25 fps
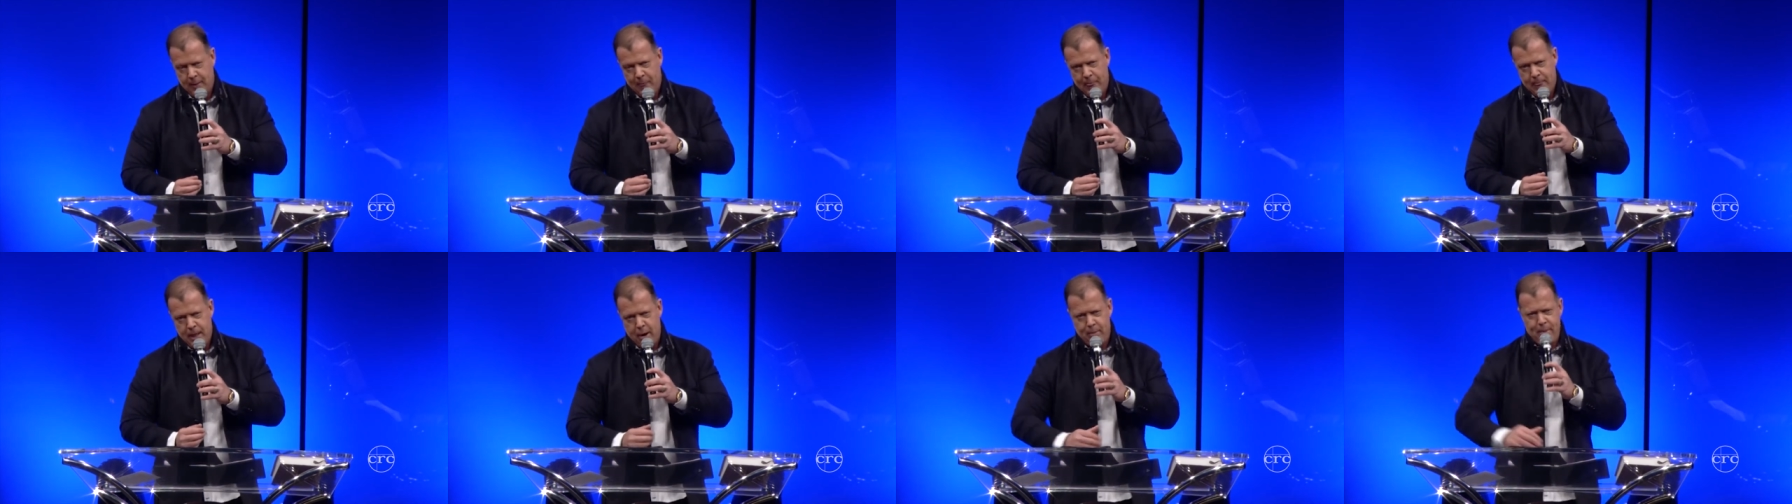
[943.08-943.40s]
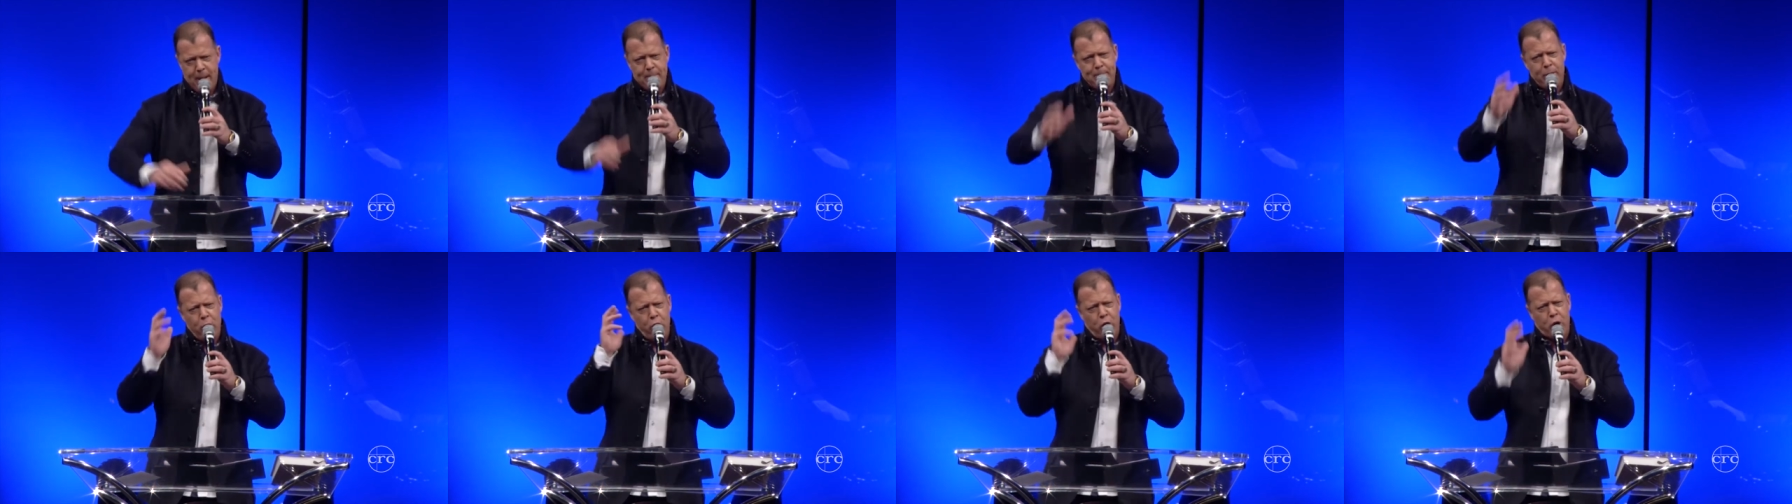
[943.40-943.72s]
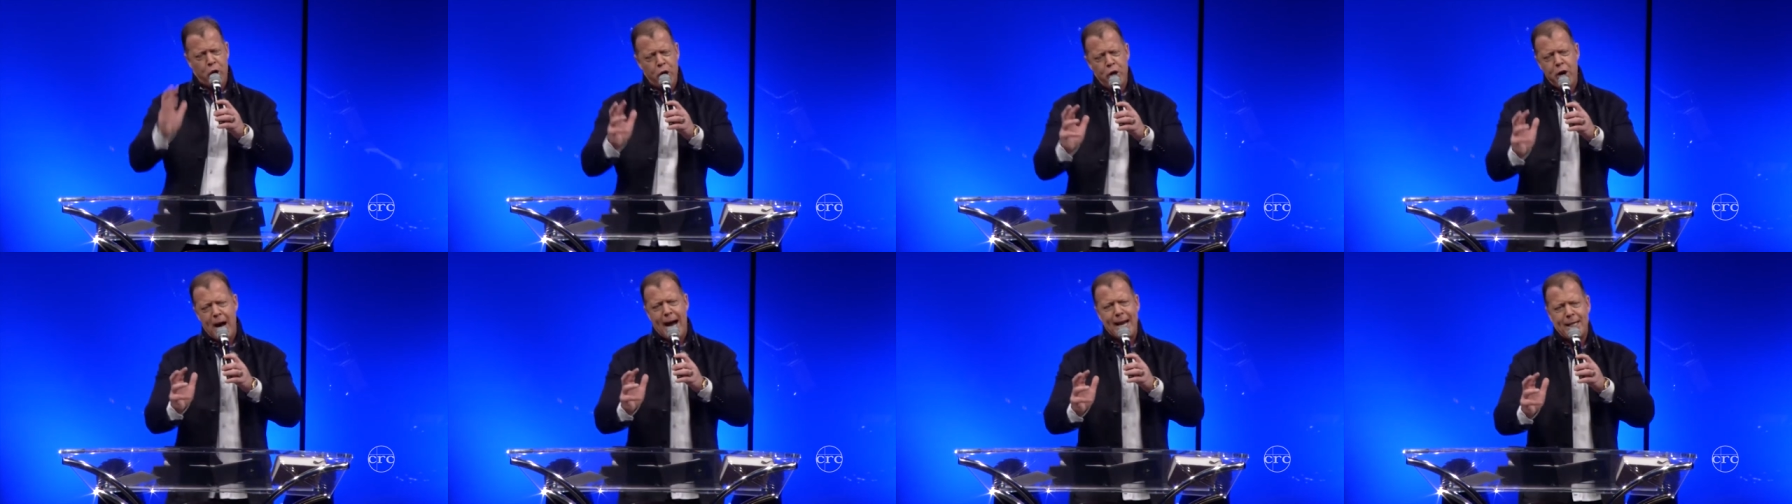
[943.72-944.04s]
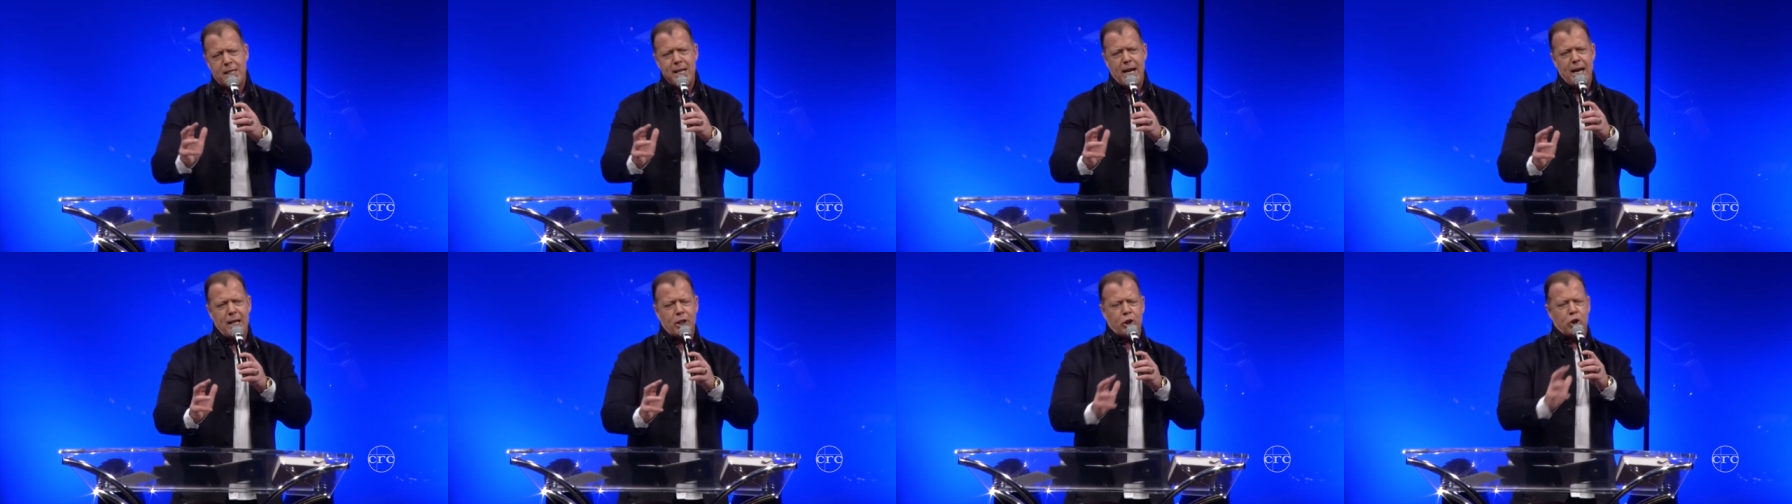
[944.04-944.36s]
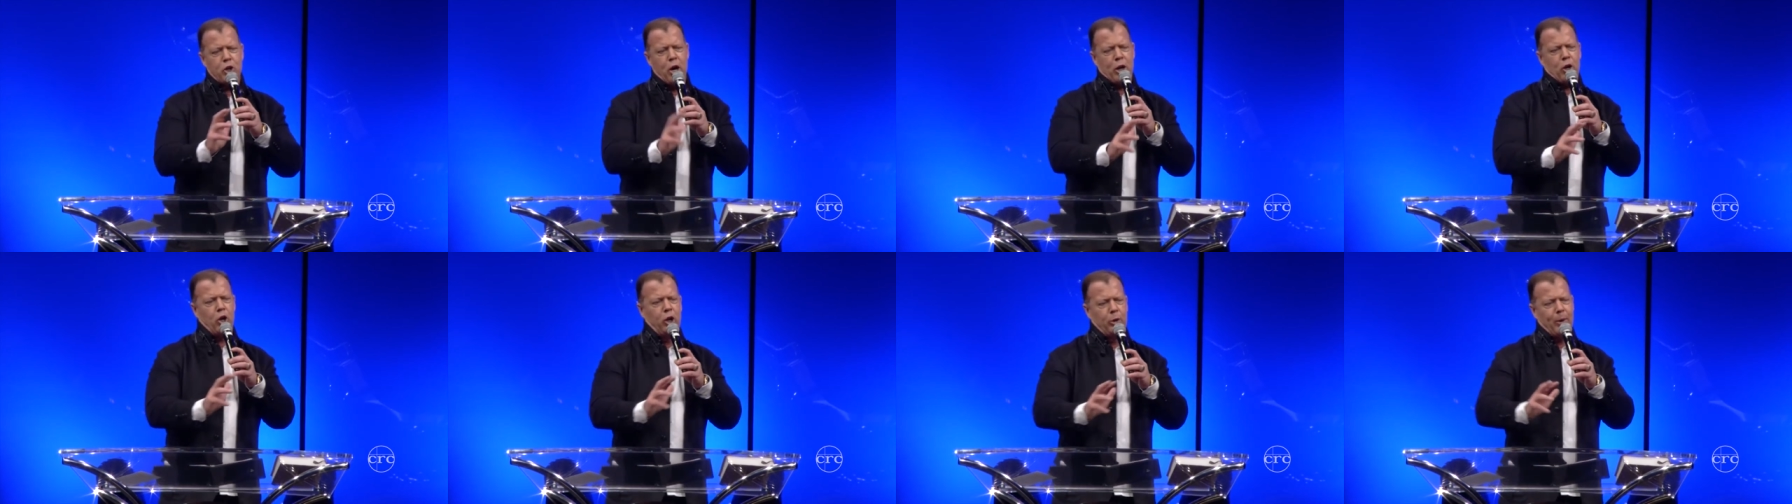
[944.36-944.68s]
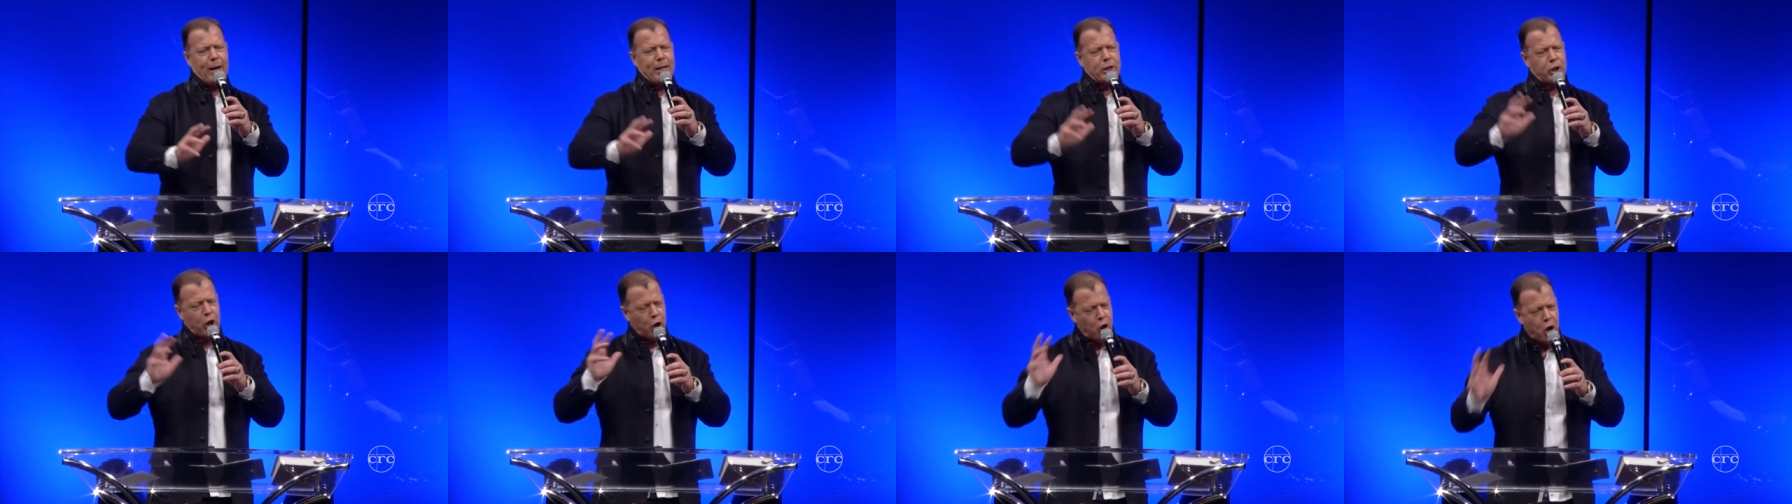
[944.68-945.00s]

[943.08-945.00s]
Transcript: Remember, a good idea is not always a